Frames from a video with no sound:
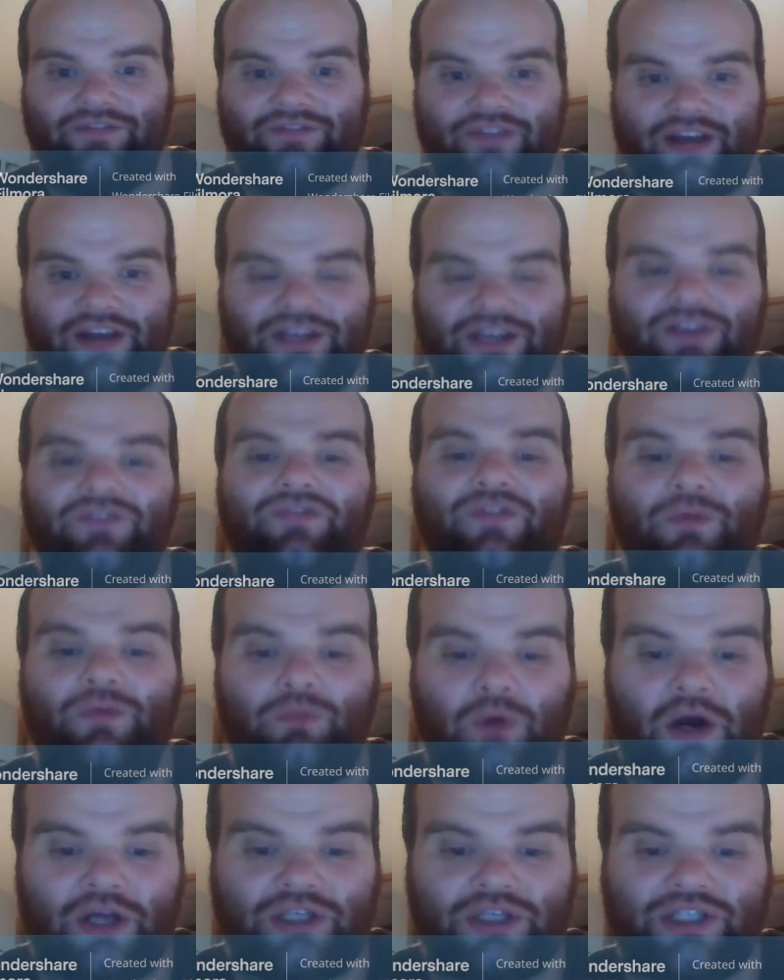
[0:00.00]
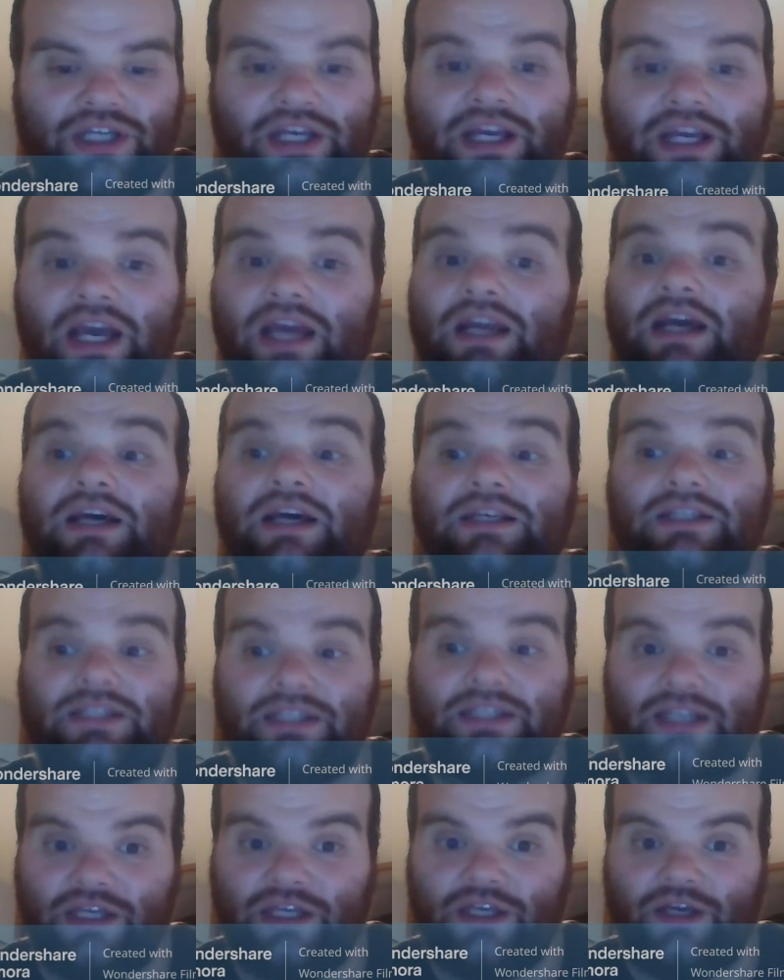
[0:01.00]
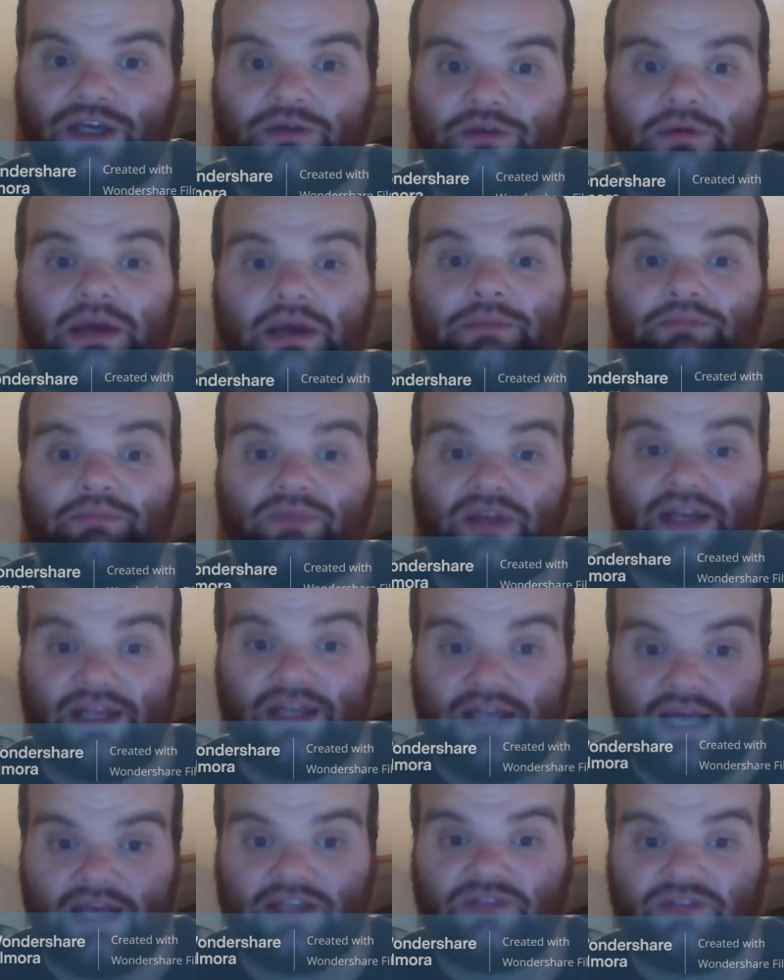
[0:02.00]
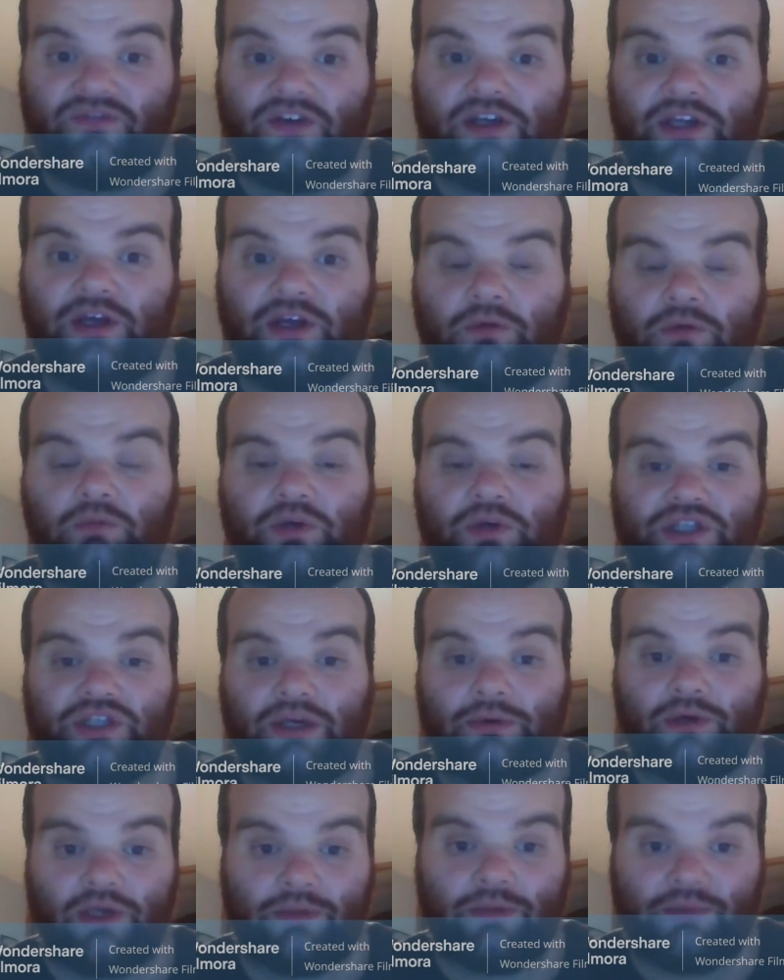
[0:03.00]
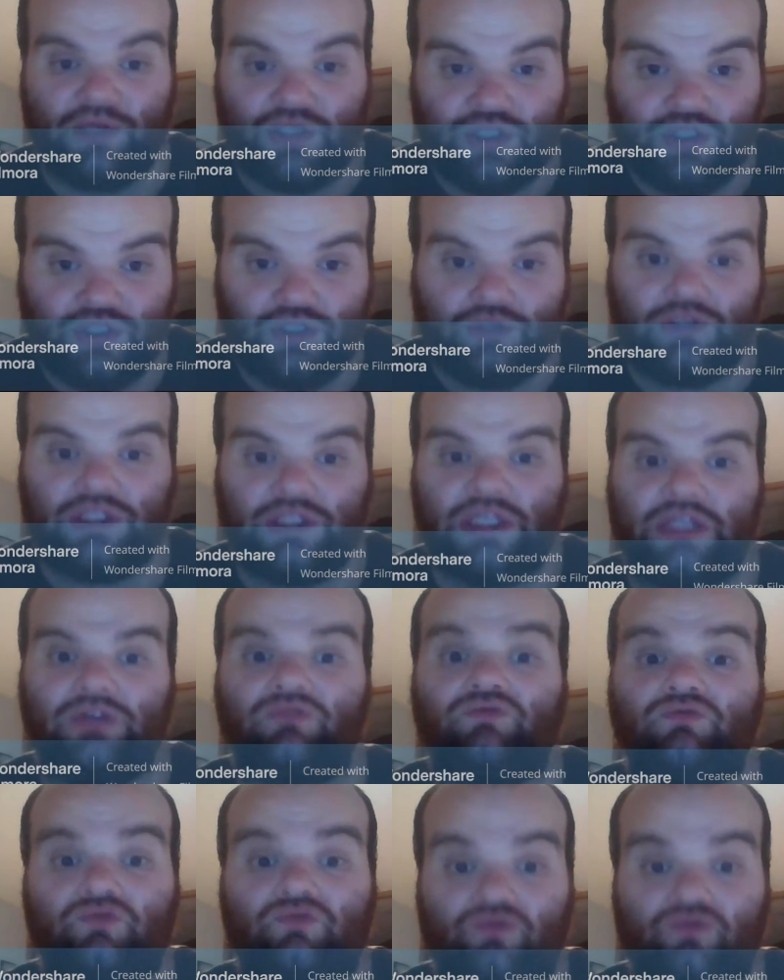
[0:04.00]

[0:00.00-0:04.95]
Thank you for watching, and I'll see you in the next video, which I'm going to be shooting